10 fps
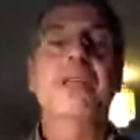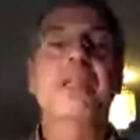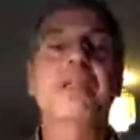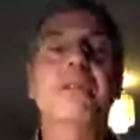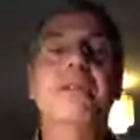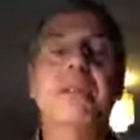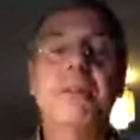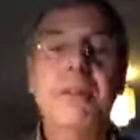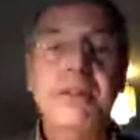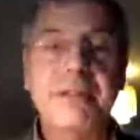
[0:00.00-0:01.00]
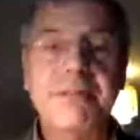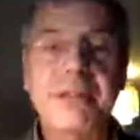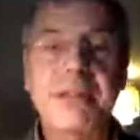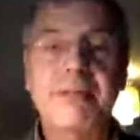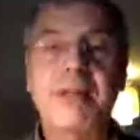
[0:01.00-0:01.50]
there is effective
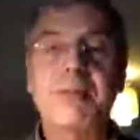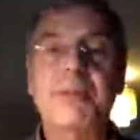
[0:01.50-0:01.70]
climate policy,